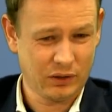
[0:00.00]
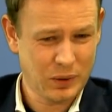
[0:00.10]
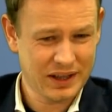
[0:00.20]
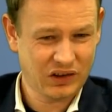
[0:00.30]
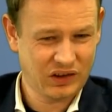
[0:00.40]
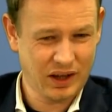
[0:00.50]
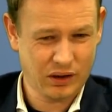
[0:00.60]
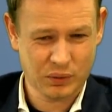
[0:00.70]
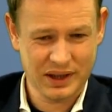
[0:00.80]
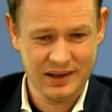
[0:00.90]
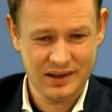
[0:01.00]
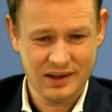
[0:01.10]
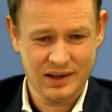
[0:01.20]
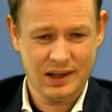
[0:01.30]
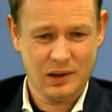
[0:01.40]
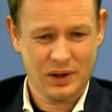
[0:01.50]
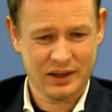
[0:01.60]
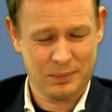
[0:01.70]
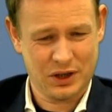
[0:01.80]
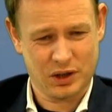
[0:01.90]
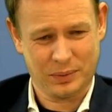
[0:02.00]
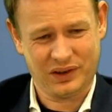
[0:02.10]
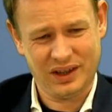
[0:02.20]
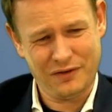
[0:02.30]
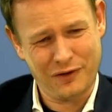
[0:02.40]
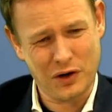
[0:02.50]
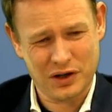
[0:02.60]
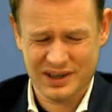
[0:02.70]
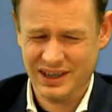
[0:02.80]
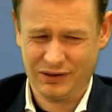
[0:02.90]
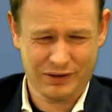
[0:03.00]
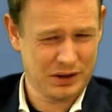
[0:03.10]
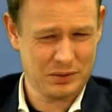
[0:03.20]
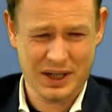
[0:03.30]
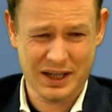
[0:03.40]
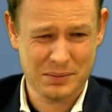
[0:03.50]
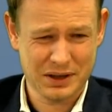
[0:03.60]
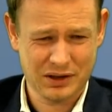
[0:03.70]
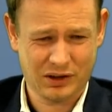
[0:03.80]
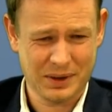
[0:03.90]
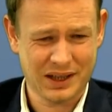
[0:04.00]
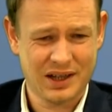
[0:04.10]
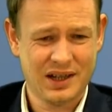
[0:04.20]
One is c3, one is bishop c4, that's very rare but not so bad,